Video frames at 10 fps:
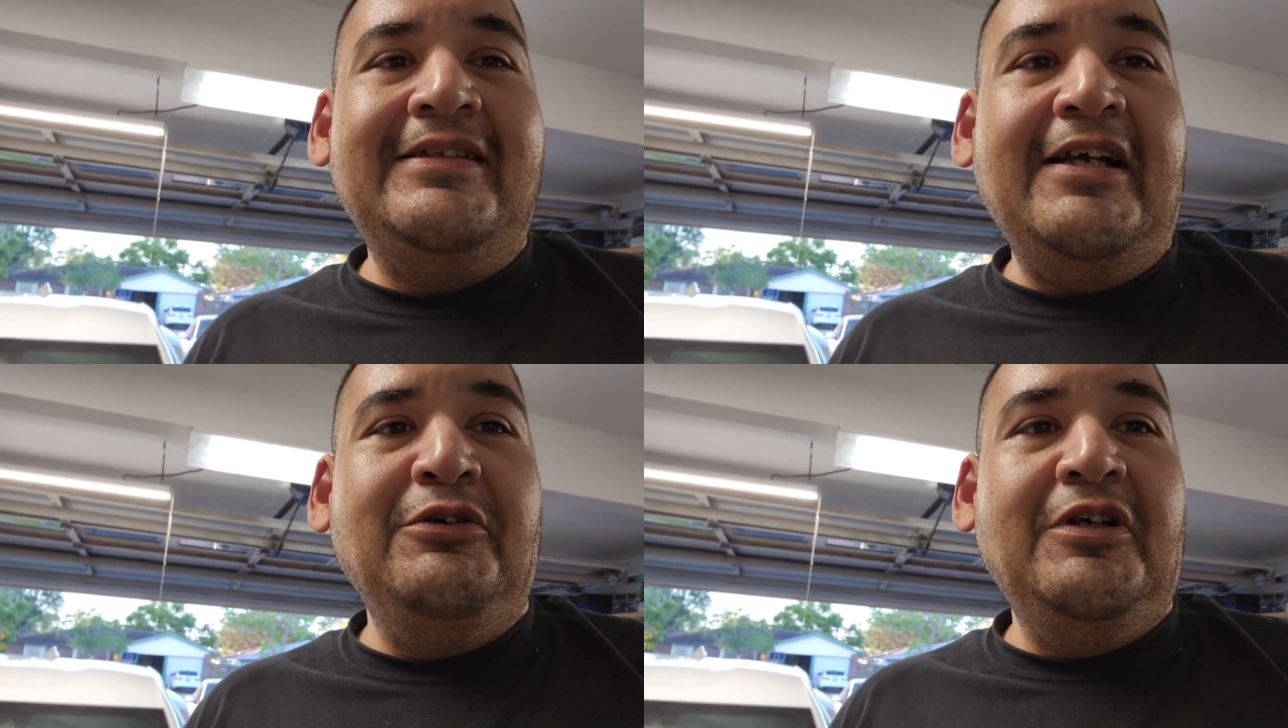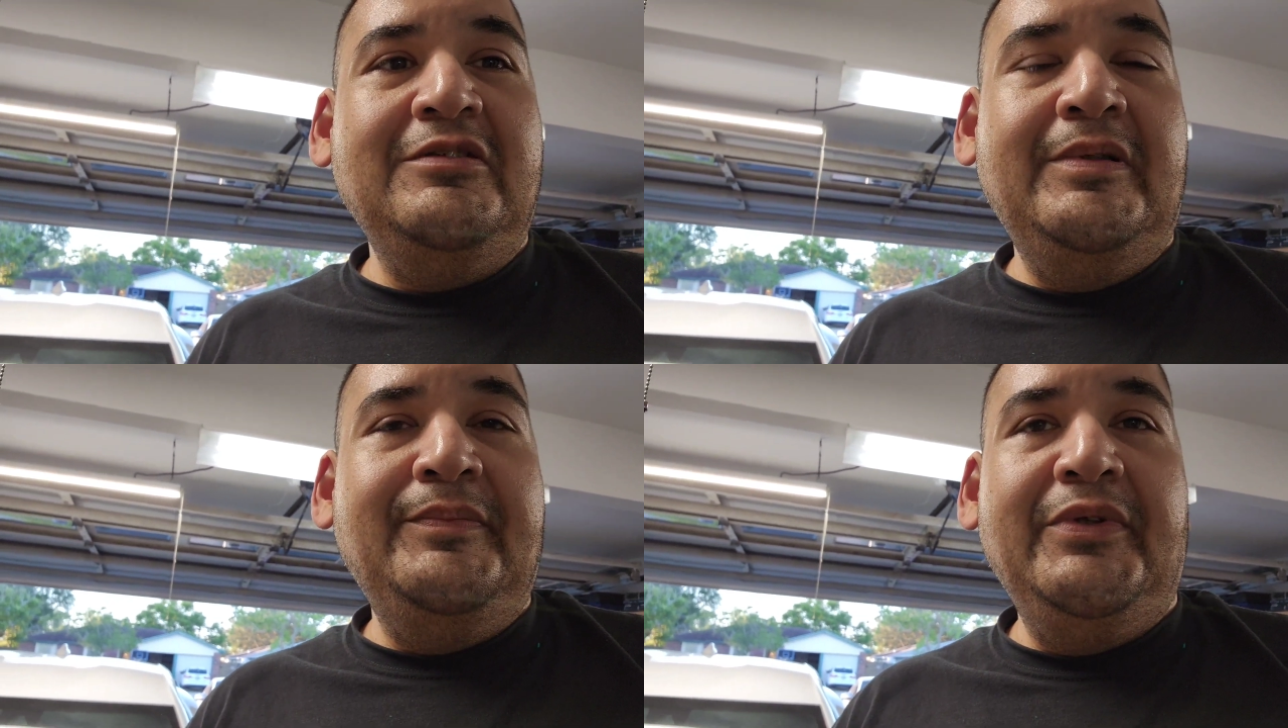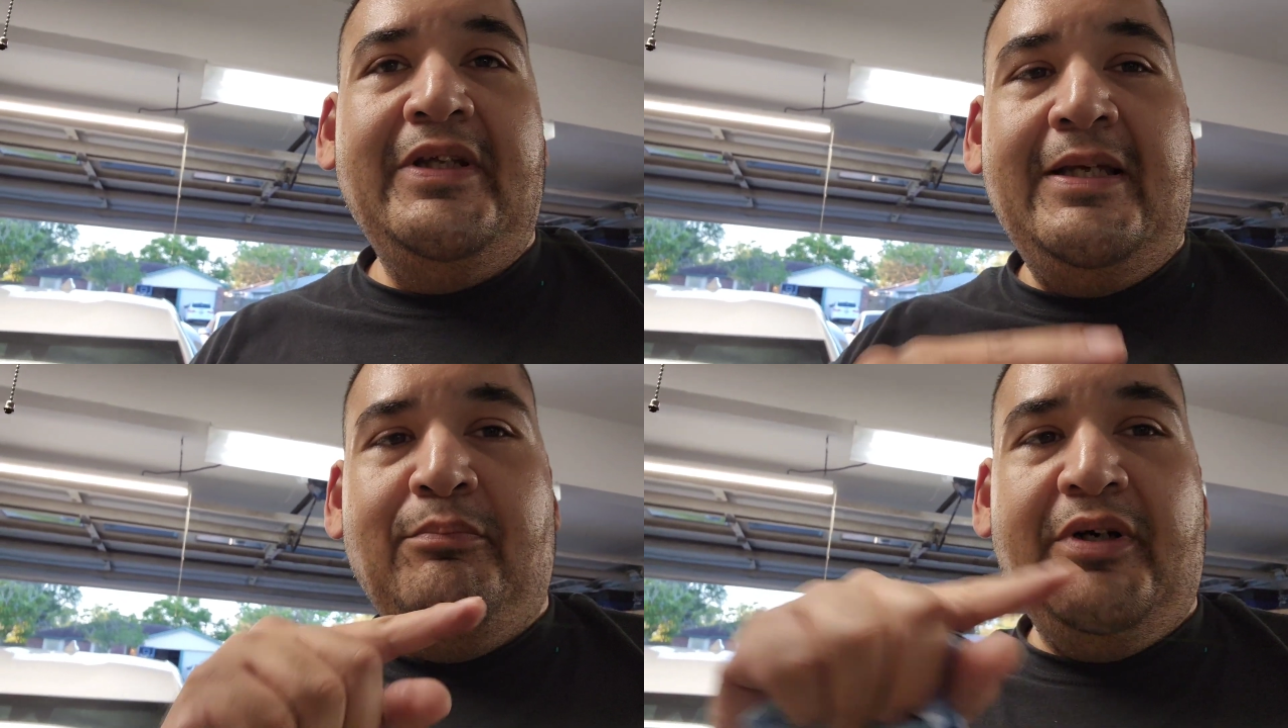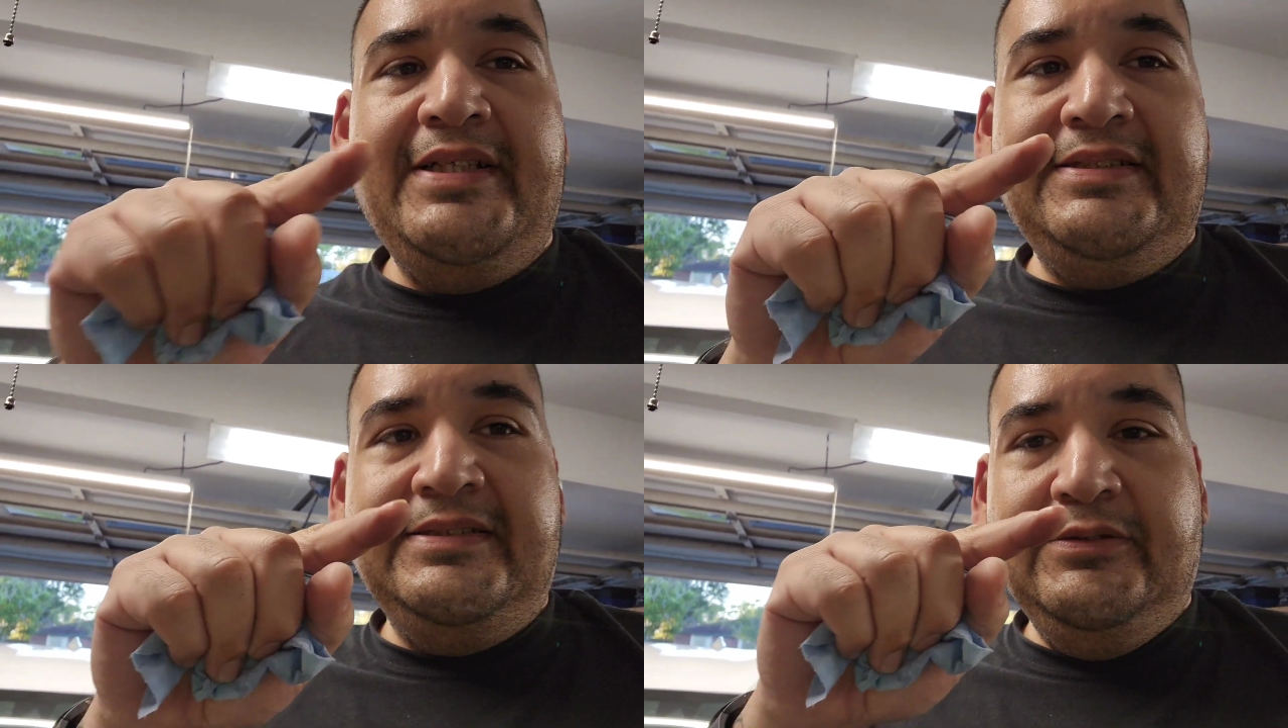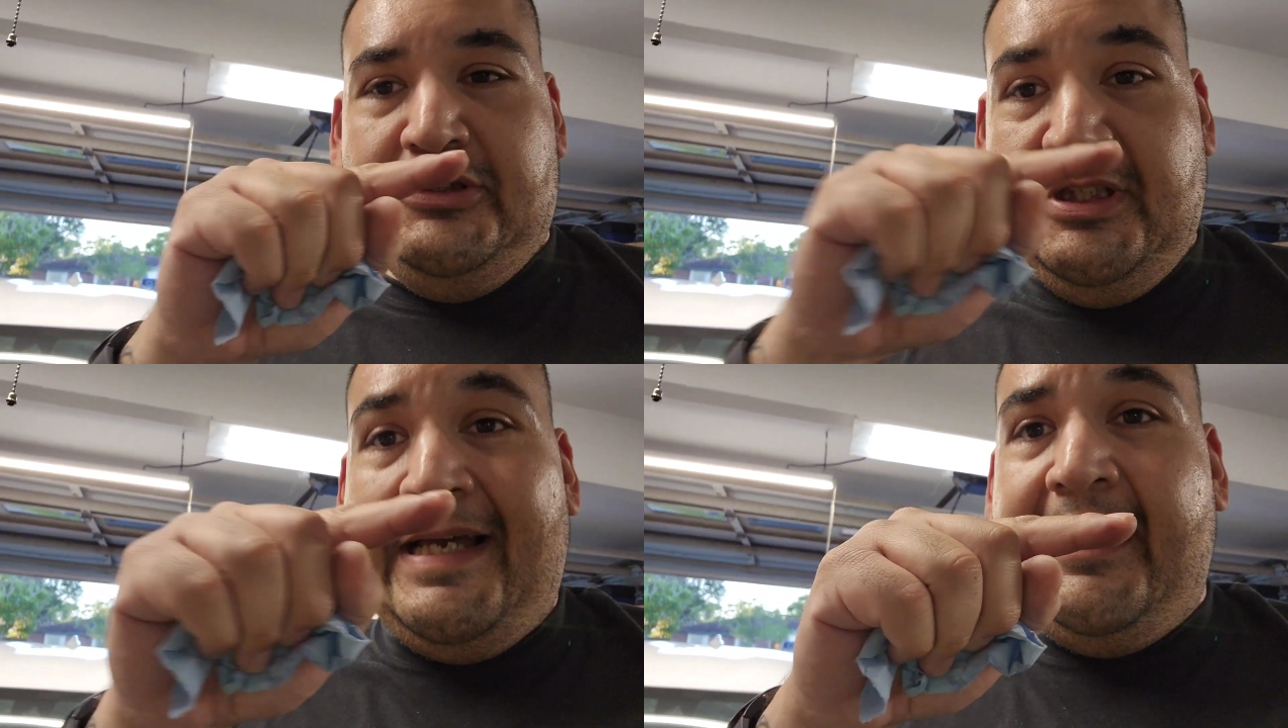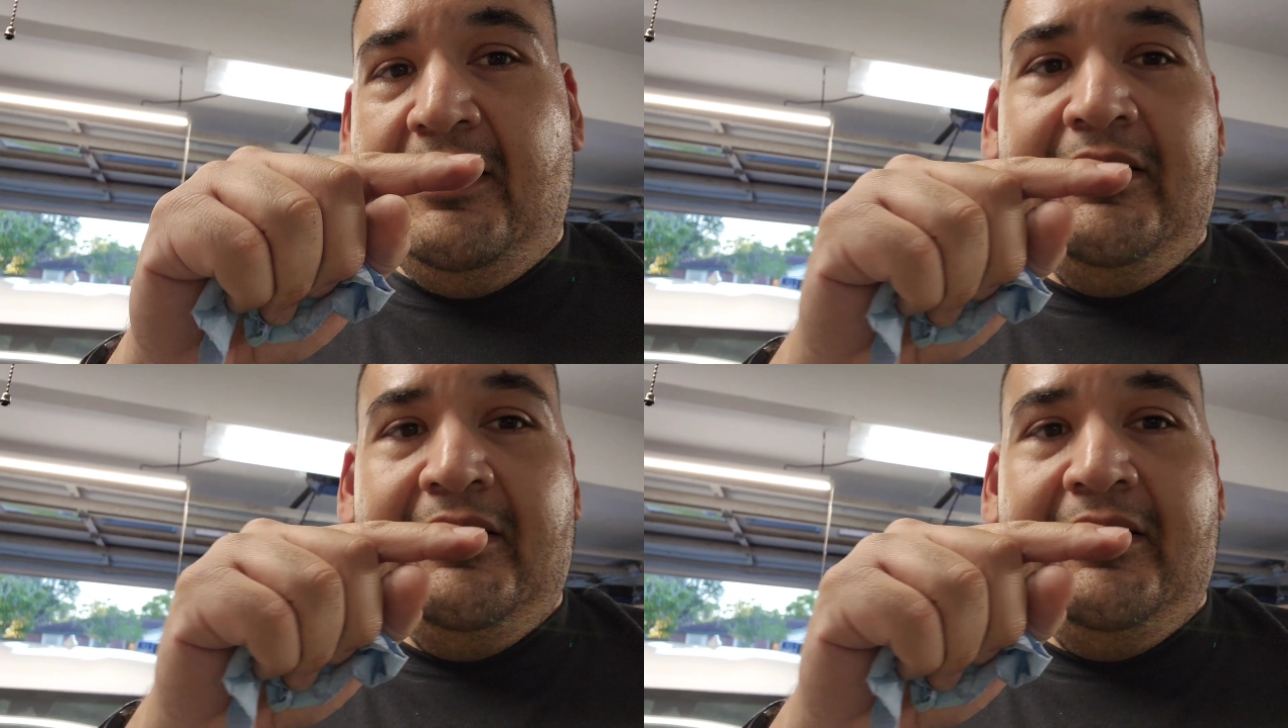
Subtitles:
That cross member, that brace is tight